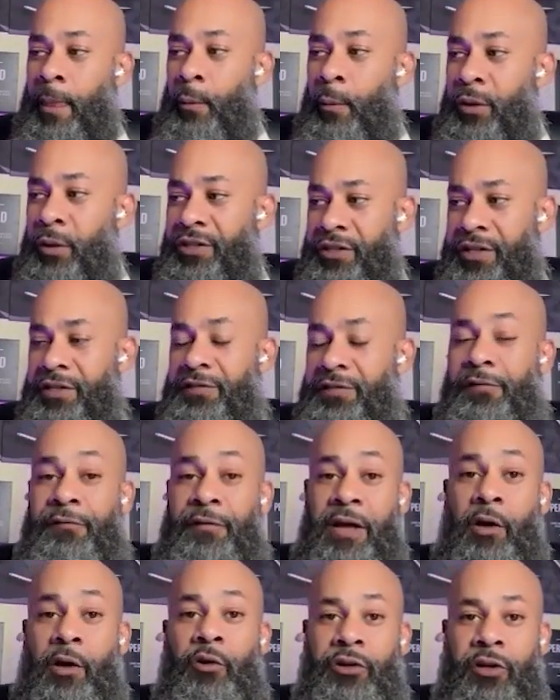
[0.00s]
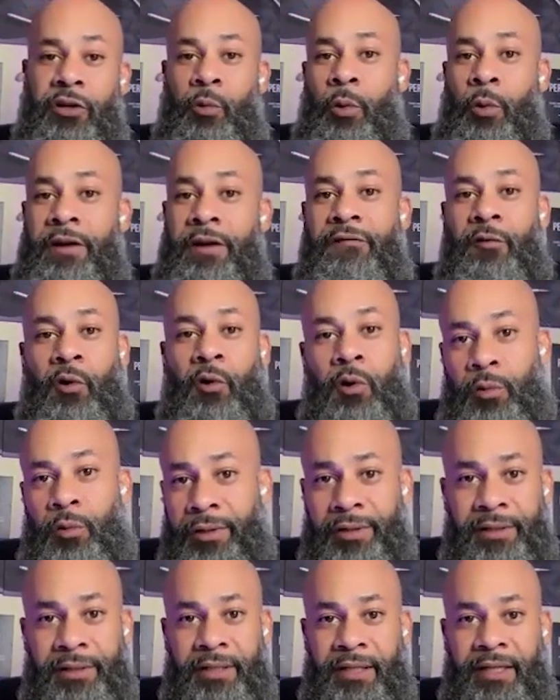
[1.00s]
which is fail your way
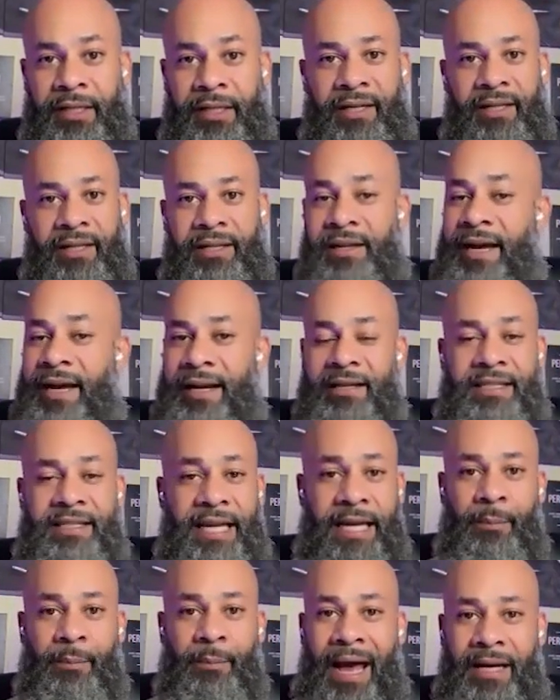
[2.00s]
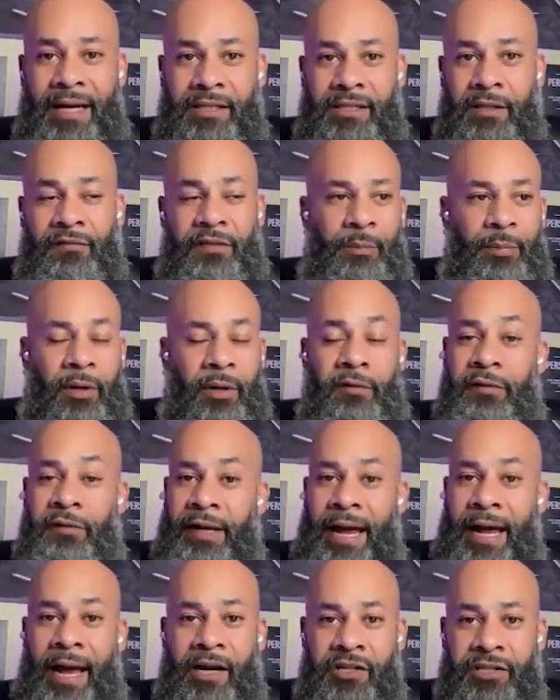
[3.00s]
forward. You got to take massive imperfect
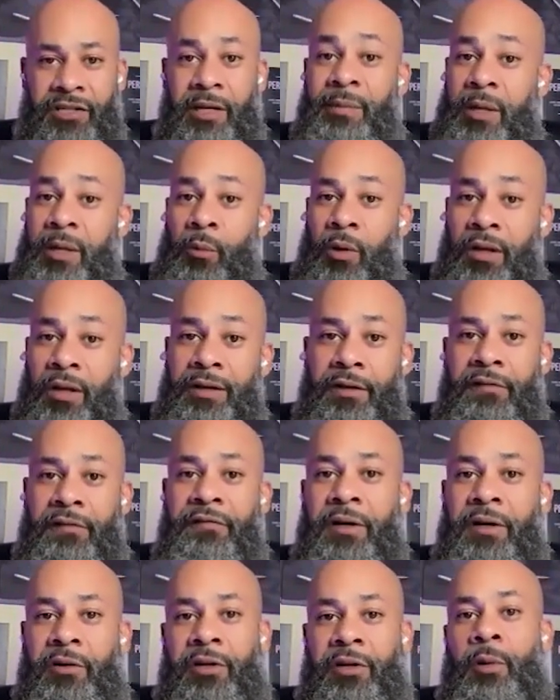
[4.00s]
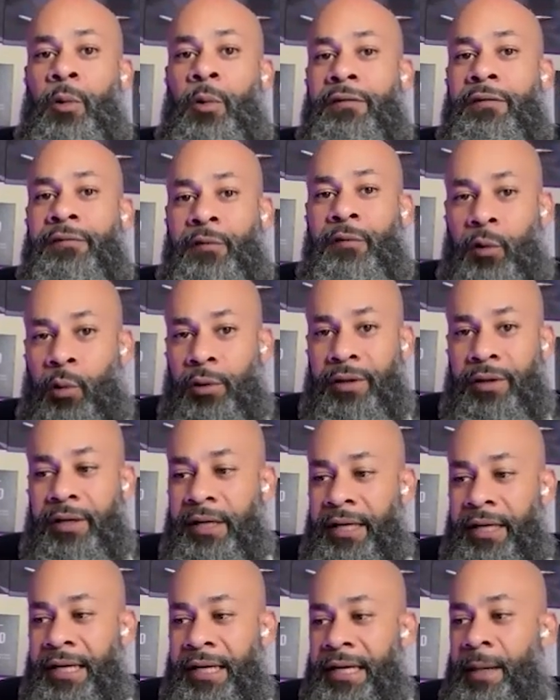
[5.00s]
action and be willing to fail your way forward.
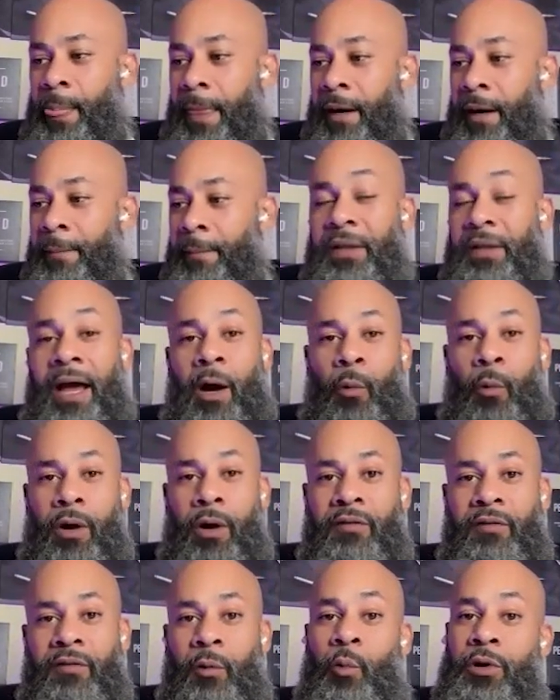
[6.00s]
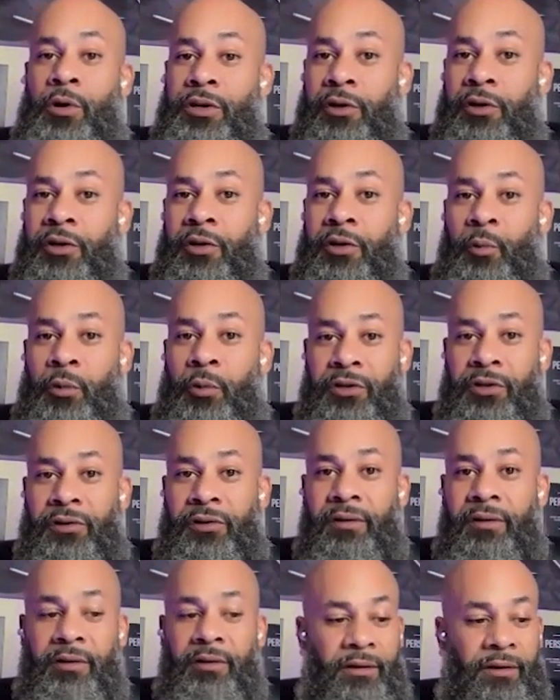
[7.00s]
However, when
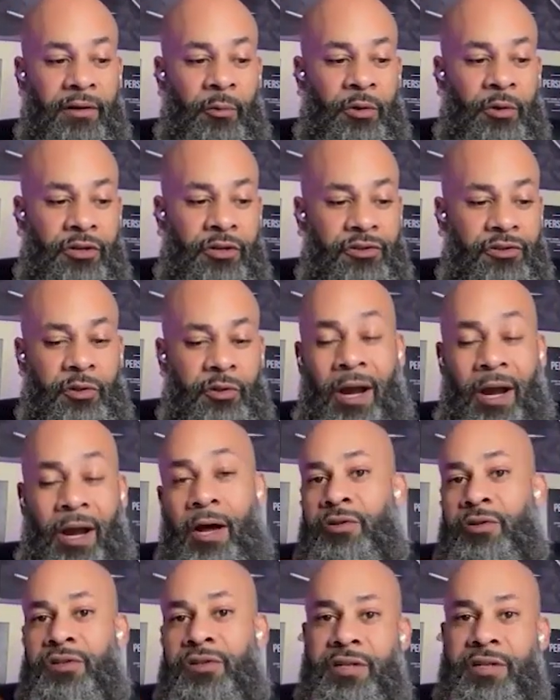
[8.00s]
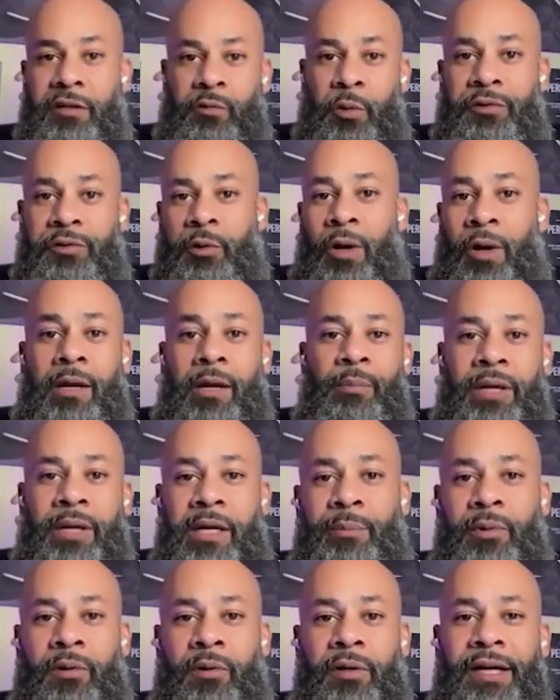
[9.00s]
you surround yourselves with the right
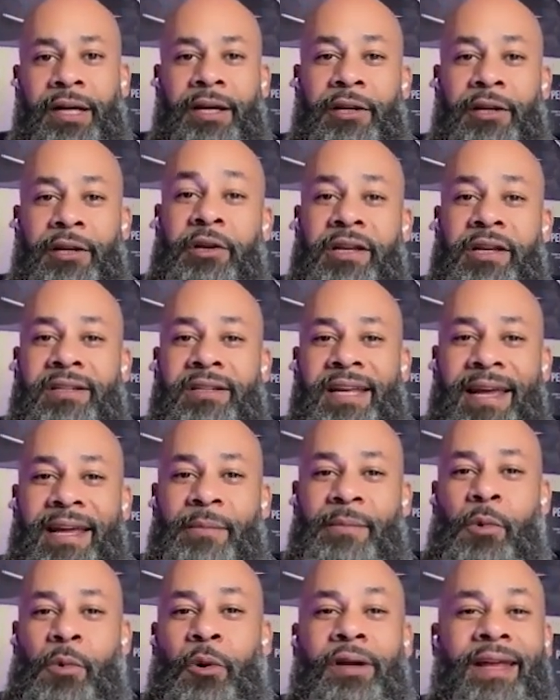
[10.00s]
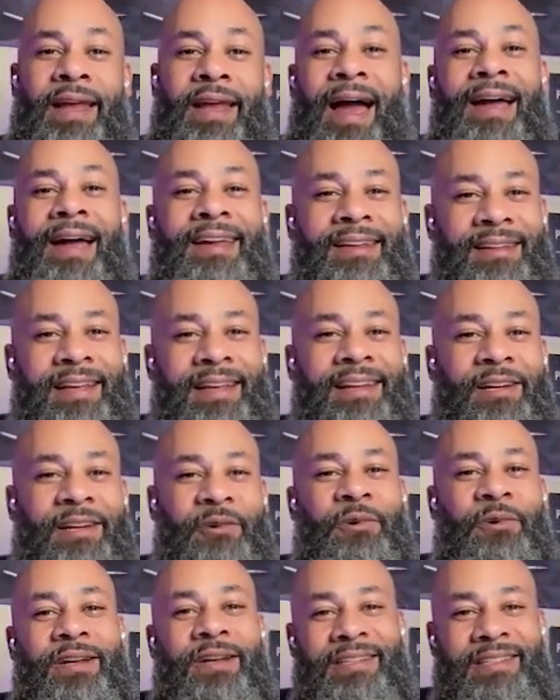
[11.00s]
people, you can take more calculated
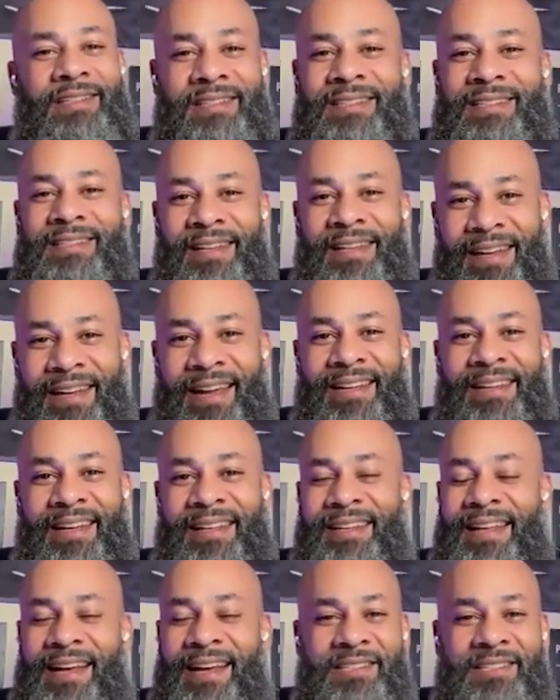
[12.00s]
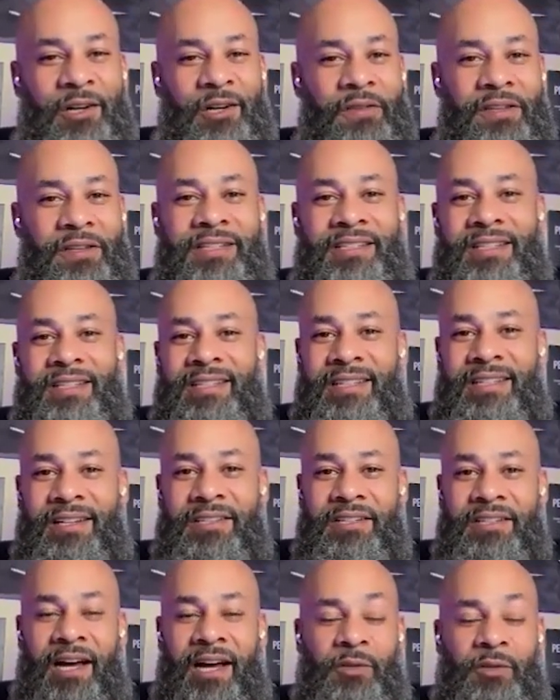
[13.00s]
risks. And that's all this is
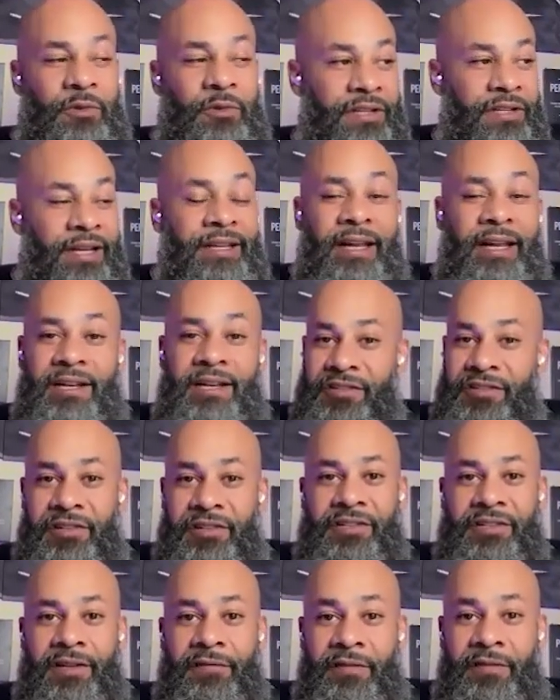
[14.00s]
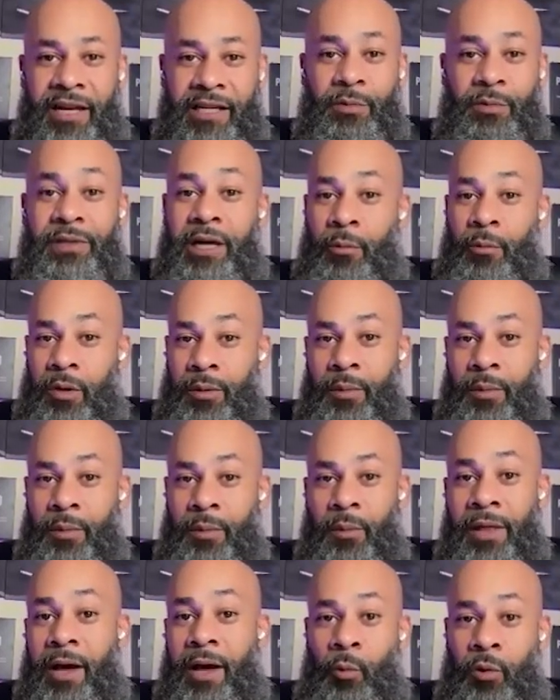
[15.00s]
here, guys. We're saying, yes, there's an investment
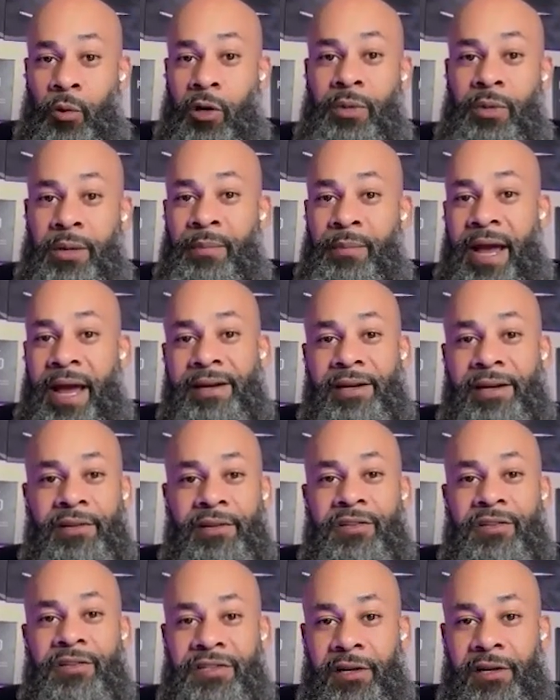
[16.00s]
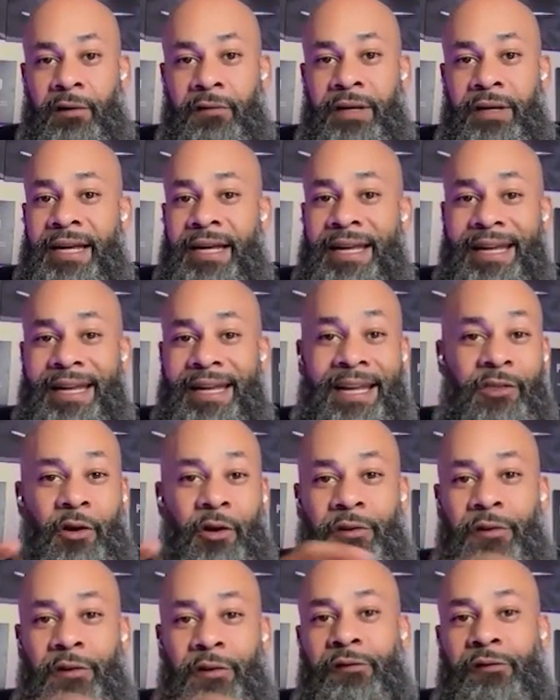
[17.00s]
that will be made in yourself, either
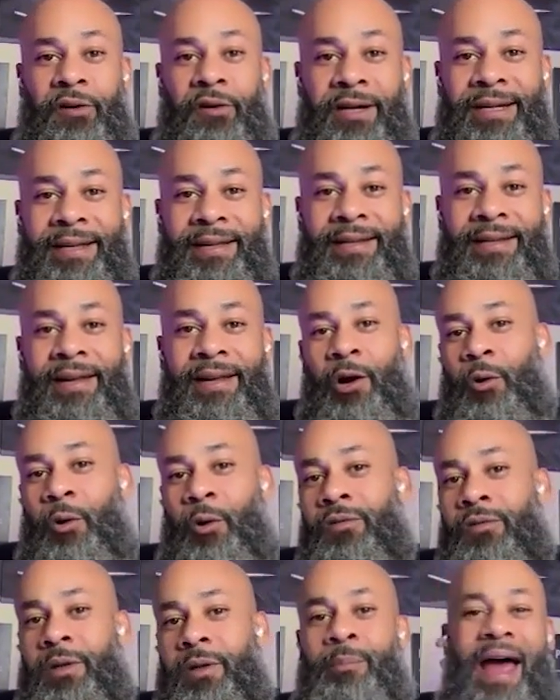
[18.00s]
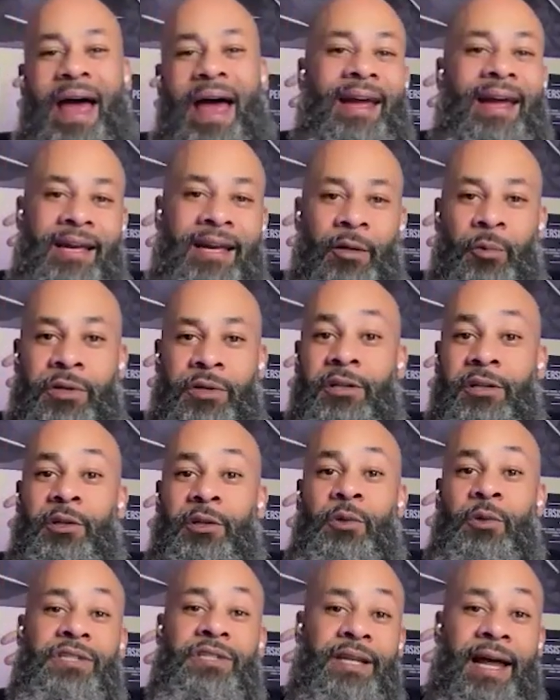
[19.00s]
on the front end or on the back end when you're
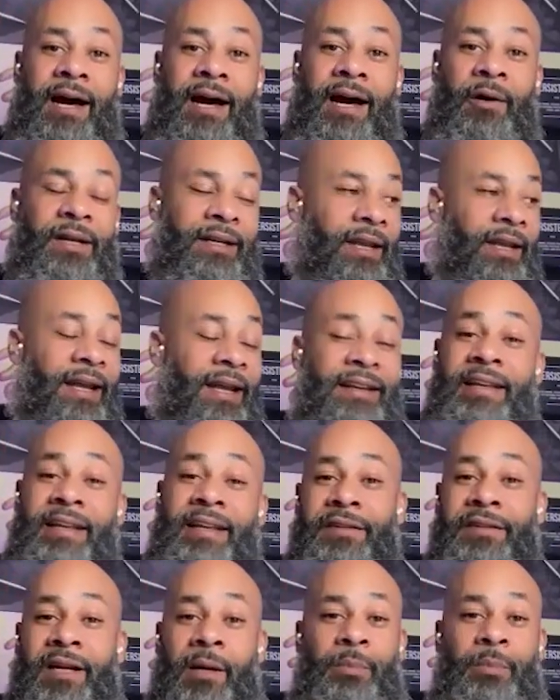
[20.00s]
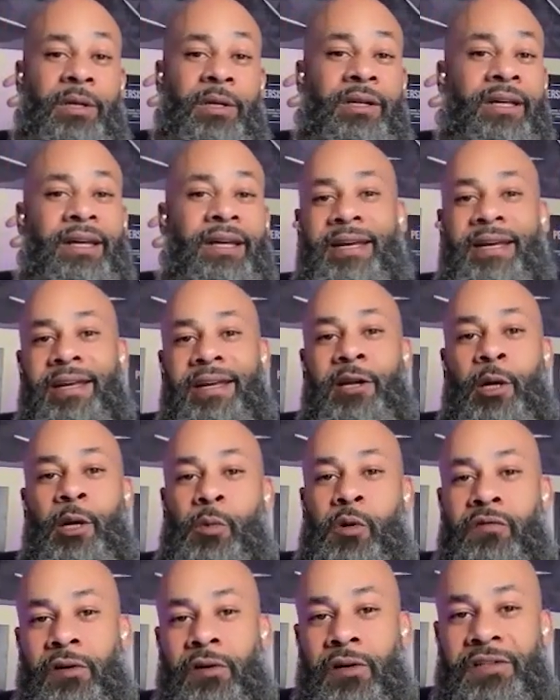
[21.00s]
losing out and giving up and moving